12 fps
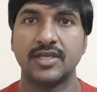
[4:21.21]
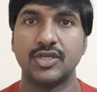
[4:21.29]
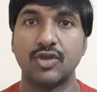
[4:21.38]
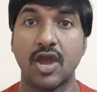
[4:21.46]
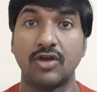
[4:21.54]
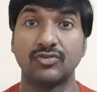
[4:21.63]

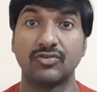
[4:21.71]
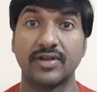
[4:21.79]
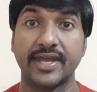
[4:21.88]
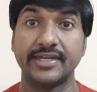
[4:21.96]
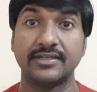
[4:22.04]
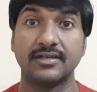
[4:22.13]
You have to
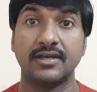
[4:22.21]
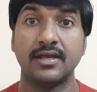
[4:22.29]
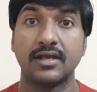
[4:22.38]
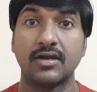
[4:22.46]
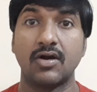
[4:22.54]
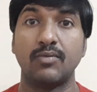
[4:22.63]
write
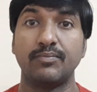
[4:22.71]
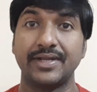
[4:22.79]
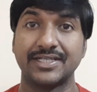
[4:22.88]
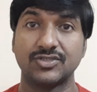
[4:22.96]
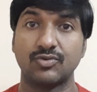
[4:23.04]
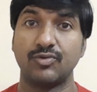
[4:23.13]

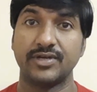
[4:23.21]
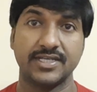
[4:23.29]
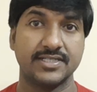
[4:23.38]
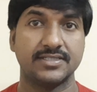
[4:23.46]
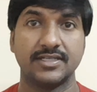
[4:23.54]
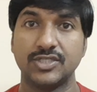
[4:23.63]
complex
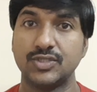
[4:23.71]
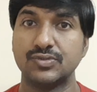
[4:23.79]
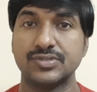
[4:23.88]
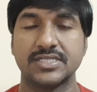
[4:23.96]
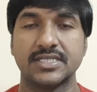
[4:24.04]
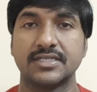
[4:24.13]
queries
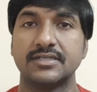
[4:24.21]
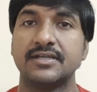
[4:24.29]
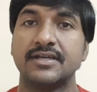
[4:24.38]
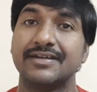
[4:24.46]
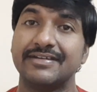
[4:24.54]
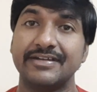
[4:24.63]
using
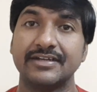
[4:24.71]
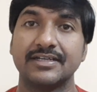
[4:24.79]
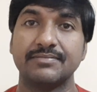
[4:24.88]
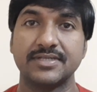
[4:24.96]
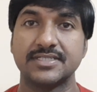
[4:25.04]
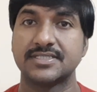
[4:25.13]

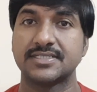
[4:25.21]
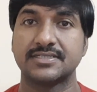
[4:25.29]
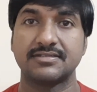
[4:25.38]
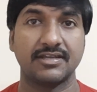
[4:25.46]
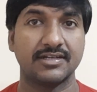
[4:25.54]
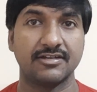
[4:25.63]
database
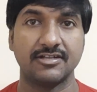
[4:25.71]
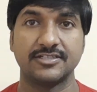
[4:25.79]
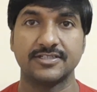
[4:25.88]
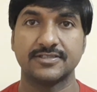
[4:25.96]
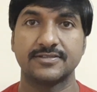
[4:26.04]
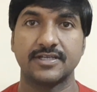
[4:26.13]

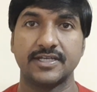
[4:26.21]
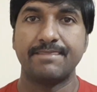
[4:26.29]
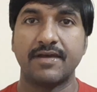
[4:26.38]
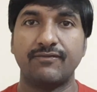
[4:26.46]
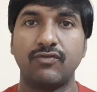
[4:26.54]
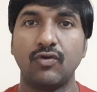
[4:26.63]
technologies, guys.
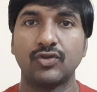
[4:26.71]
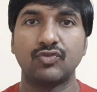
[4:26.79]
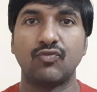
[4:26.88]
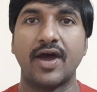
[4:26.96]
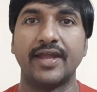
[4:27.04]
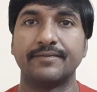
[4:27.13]
The fourth
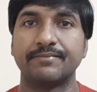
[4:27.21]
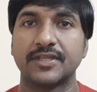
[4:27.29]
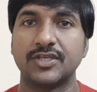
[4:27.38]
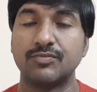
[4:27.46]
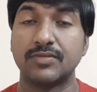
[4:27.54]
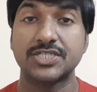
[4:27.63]
one,
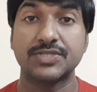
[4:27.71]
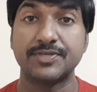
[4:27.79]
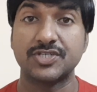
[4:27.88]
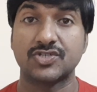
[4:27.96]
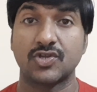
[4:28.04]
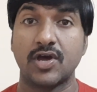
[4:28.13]
you must be
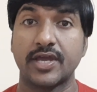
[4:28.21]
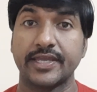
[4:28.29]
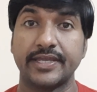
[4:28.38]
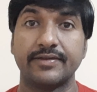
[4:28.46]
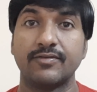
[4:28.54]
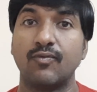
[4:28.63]
strong
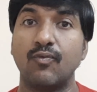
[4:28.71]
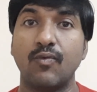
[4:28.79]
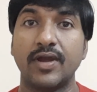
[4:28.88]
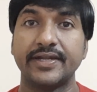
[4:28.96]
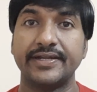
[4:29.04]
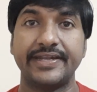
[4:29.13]
in
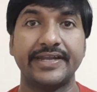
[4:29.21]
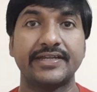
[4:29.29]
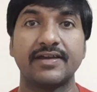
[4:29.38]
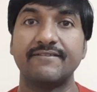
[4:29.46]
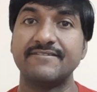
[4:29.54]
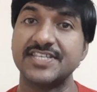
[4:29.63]
one
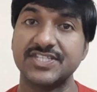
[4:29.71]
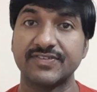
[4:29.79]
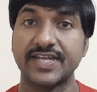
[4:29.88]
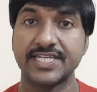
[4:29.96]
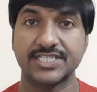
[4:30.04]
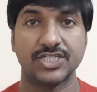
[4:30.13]
data
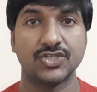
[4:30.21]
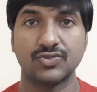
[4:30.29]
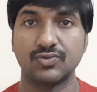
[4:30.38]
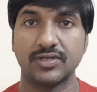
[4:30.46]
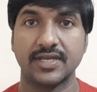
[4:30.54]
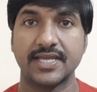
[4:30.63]
visualization
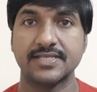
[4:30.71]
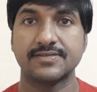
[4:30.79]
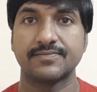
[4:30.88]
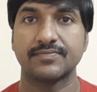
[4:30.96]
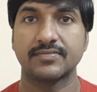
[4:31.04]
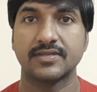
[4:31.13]
tool, guys.
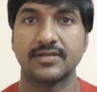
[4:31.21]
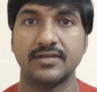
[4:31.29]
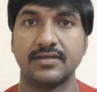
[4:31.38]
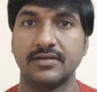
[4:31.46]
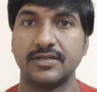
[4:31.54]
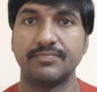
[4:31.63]

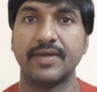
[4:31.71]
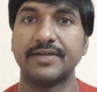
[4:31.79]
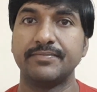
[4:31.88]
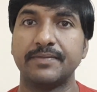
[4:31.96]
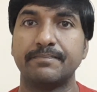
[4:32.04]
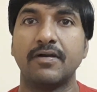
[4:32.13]
It might
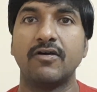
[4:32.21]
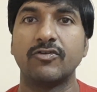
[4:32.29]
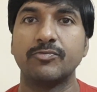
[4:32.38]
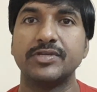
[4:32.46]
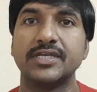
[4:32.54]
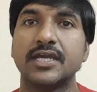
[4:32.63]
be
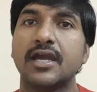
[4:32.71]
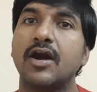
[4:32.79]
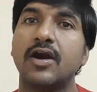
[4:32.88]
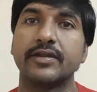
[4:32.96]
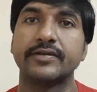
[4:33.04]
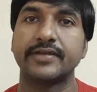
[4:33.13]
Power BI
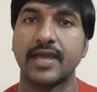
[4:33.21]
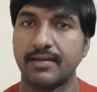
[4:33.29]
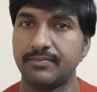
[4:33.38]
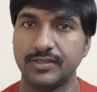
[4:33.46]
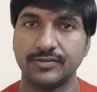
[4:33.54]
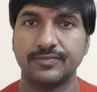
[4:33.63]
or
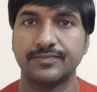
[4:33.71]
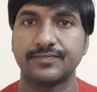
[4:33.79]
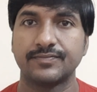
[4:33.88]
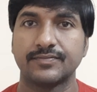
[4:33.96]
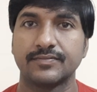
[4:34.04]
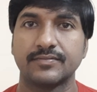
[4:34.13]
Tableau.
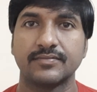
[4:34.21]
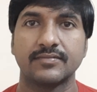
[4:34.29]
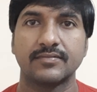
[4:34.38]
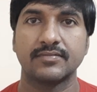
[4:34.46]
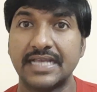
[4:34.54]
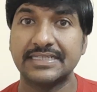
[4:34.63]

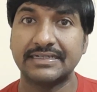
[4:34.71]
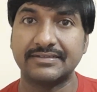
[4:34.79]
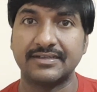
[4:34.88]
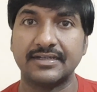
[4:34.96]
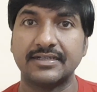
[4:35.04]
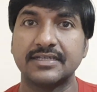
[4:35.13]
As a
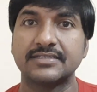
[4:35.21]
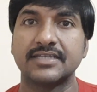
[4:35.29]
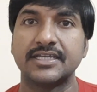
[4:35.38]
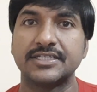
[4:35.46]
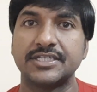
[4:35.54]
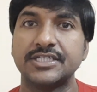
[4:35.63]
data
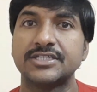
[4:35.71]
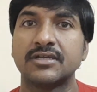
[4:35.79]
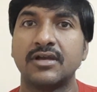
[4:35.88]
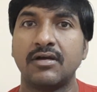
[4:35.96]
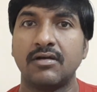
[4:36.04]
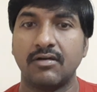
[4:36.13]
scientist,
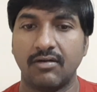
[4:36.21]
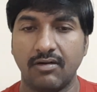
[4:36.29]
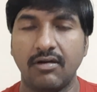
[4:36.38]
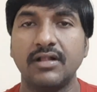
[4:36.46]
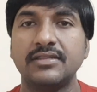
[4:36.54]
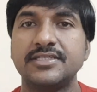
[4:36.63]

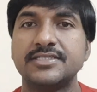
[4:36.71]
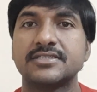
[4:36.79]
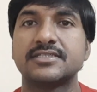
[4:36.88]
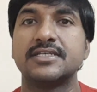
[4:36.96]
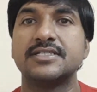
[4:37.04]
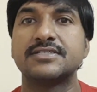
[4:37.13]
all these
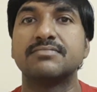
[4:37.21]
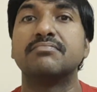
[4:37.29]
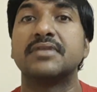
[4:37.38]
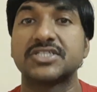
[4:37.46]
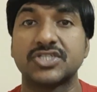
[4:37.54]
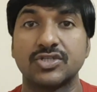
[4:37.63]
skills
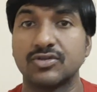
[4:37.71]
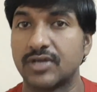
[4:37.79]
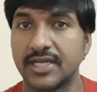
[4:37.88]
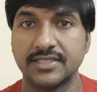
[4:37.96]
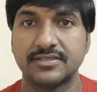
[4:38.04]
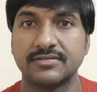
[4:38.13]
must know,
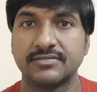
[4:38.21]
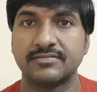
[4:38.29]
guys.